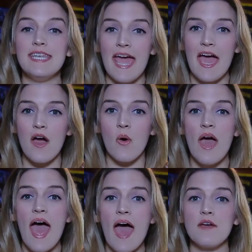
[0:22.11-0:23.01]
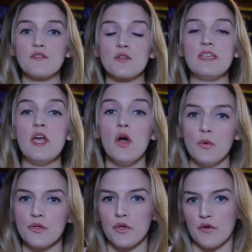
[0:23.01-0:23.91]
now after the
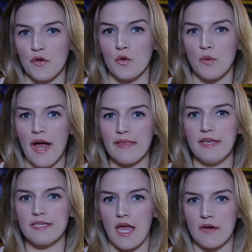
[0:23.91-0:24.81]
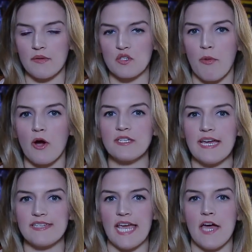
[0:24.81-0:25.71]
owner of O'Reilly's Irish Bar
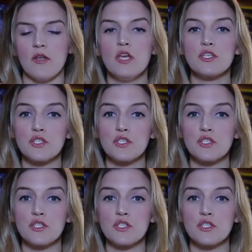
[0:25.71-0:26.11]
downtown